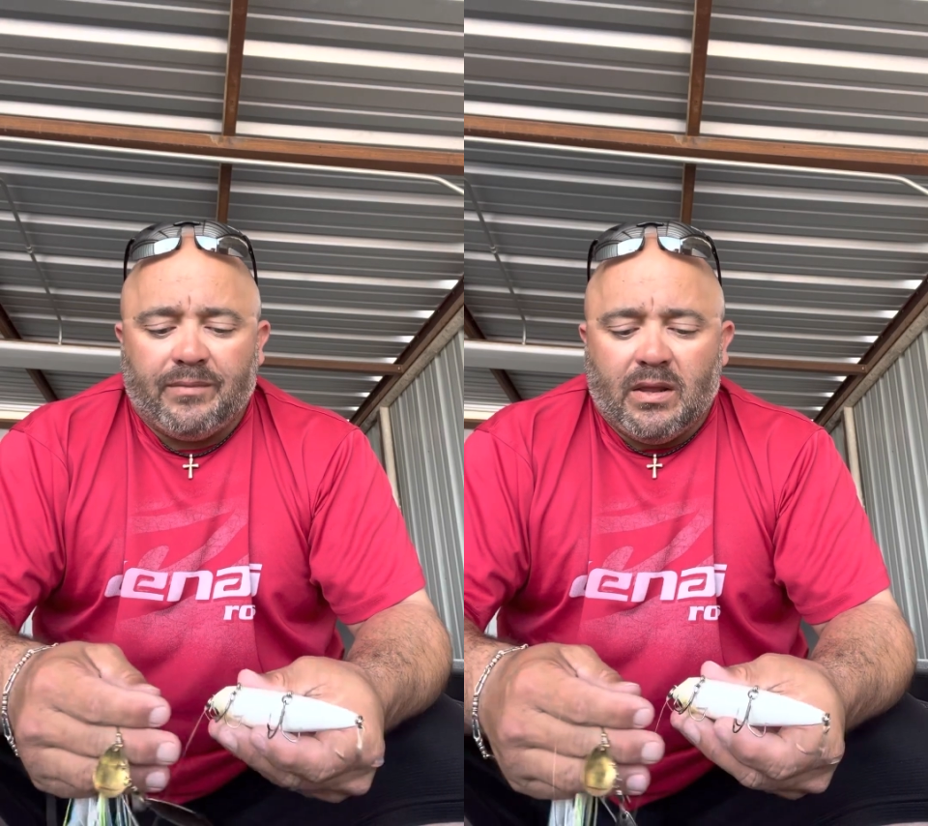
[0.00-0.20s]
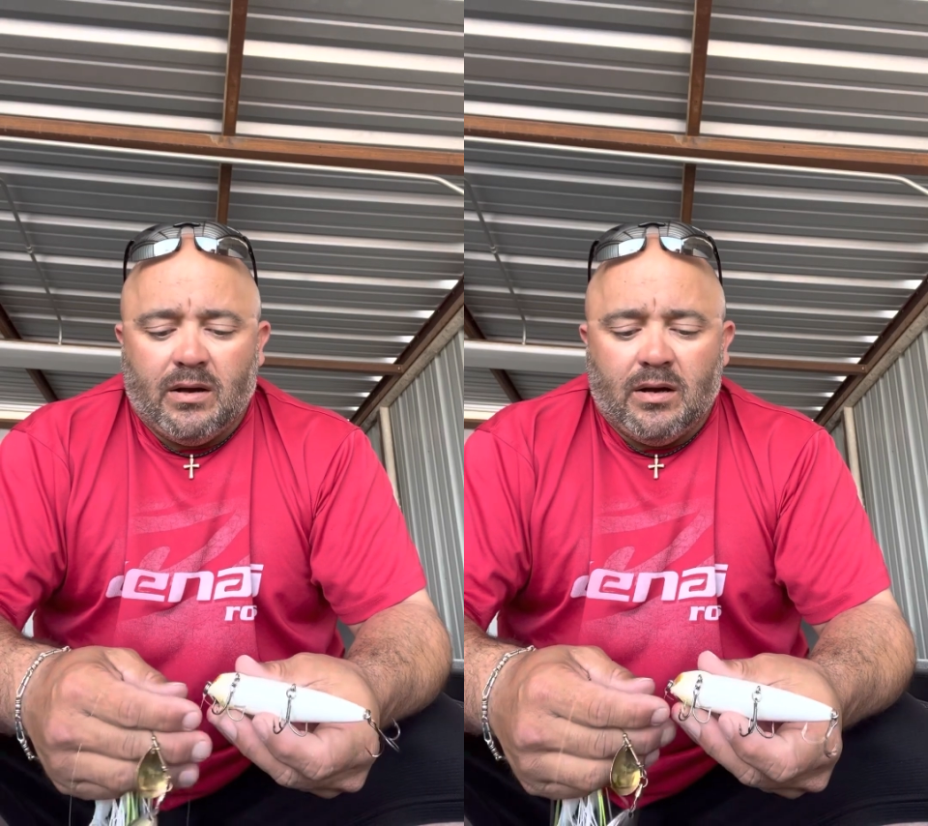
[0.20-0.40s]

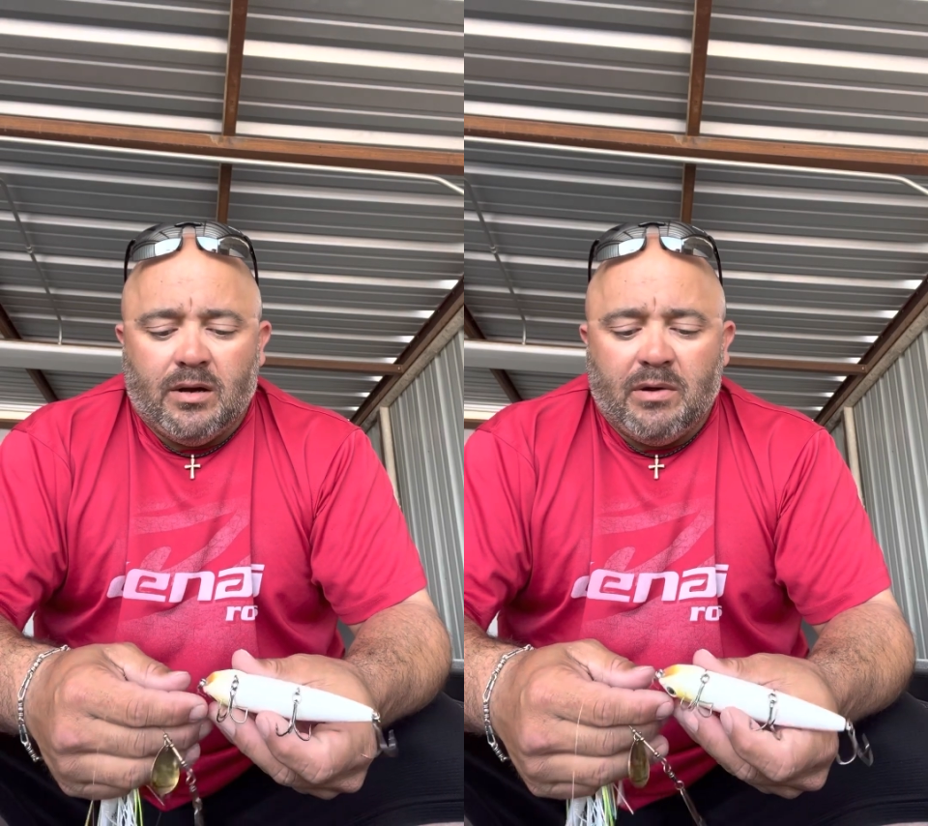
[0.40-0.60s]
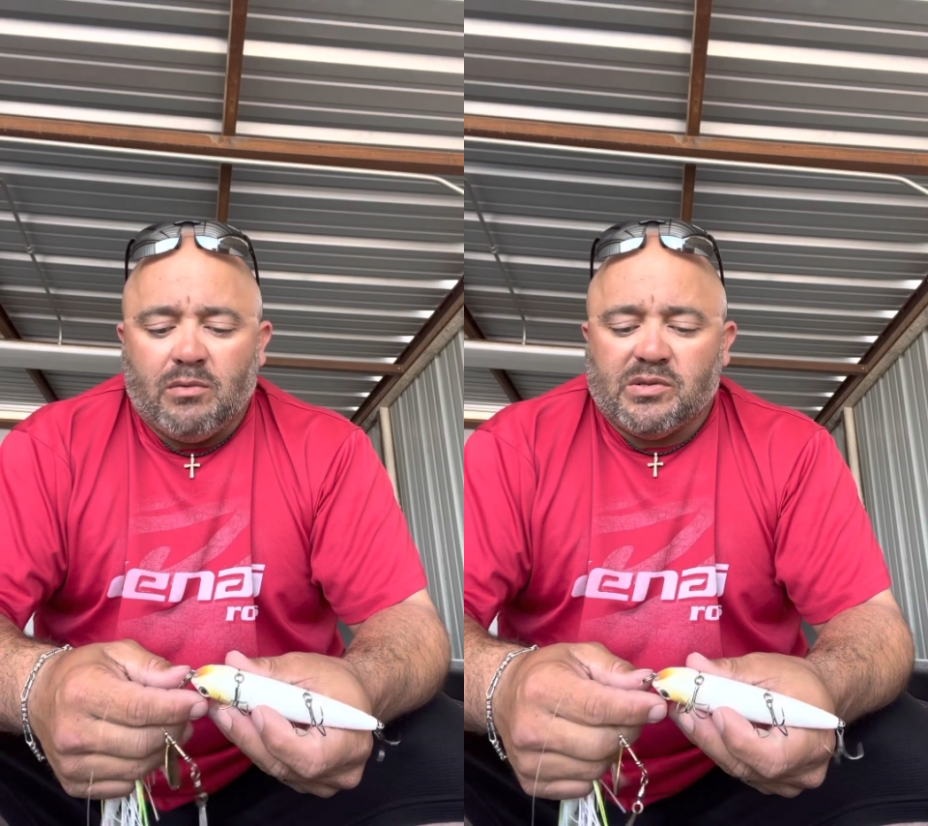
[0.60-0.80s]

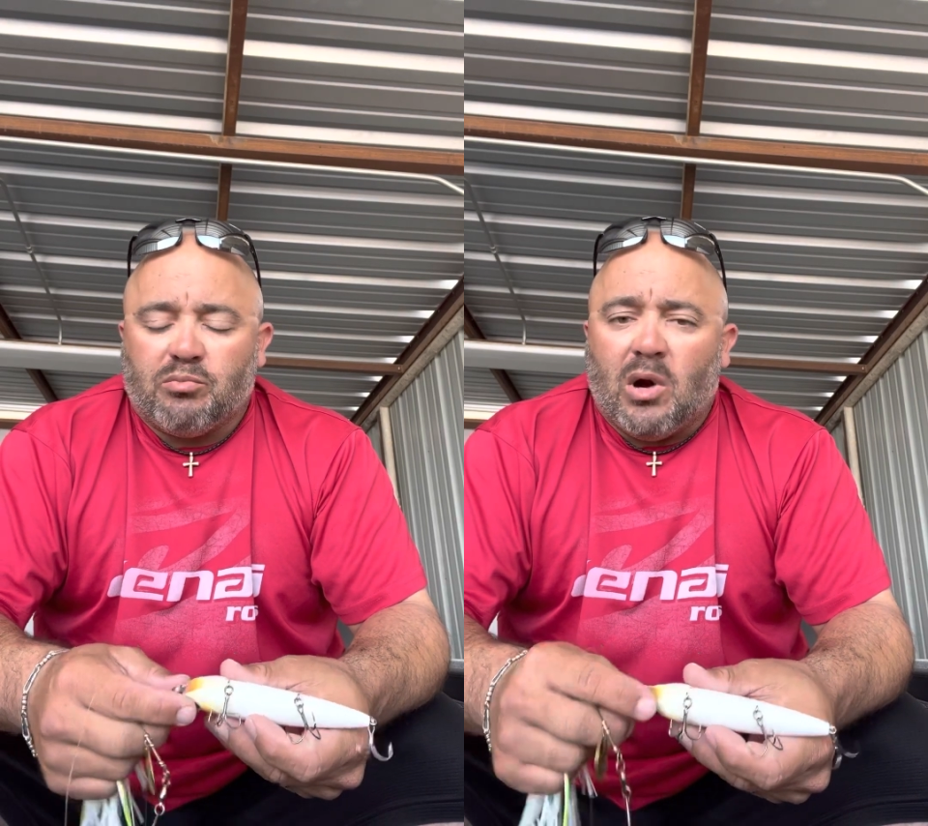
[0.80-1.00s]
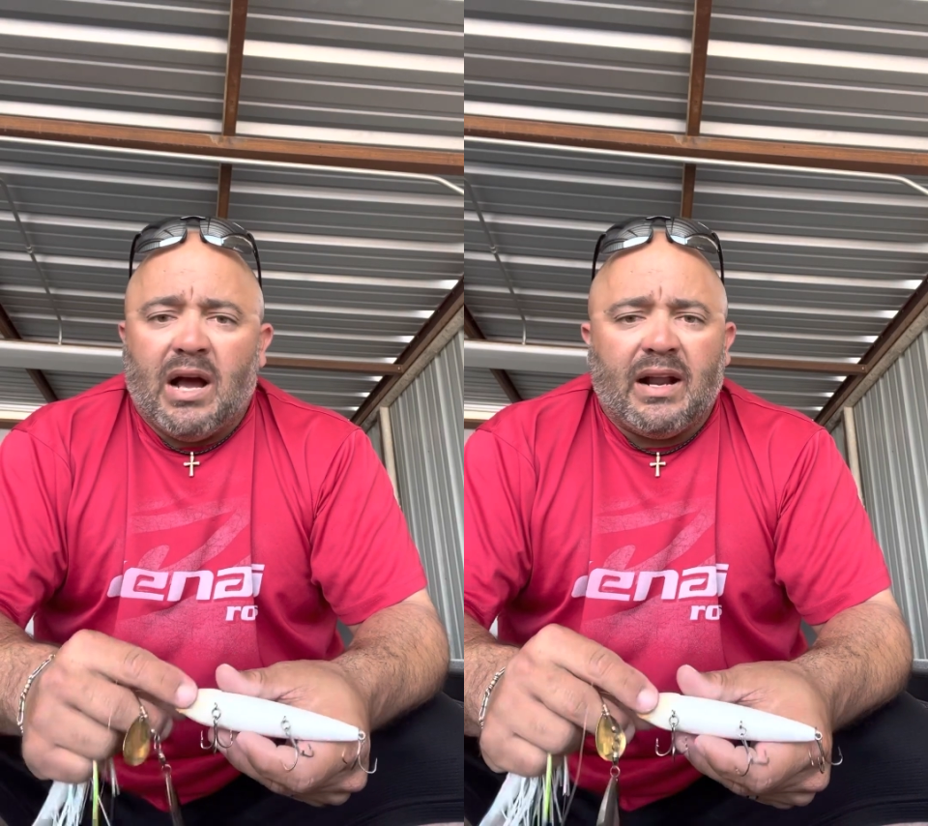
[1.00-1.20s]
It was
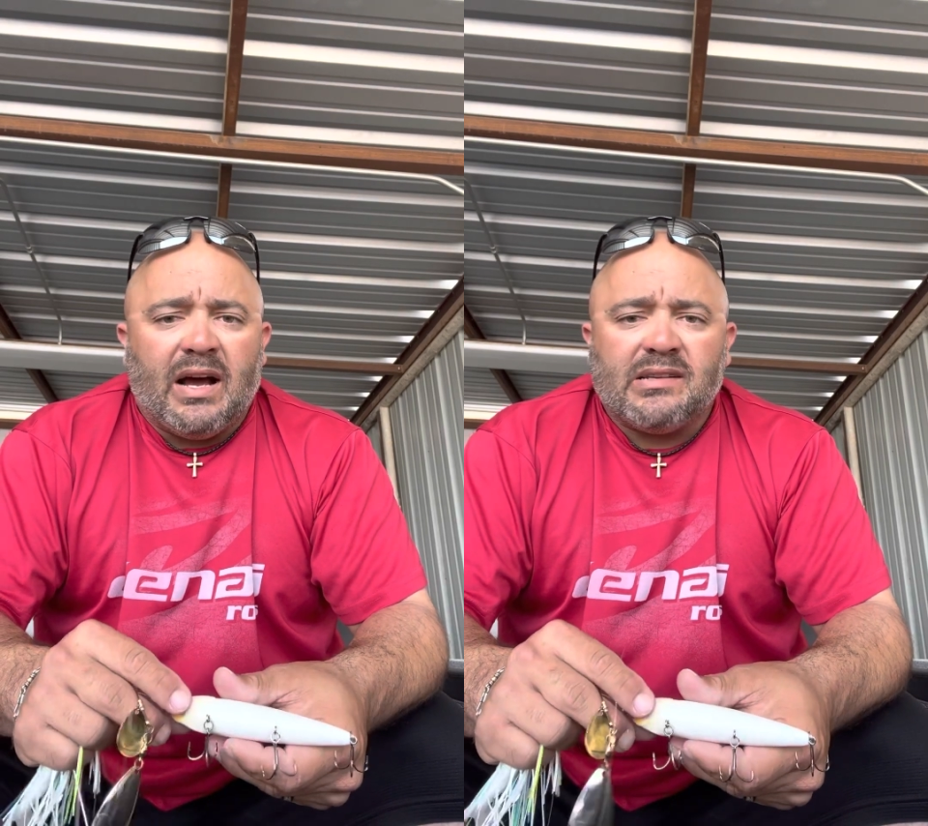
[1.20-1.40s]
bright, high,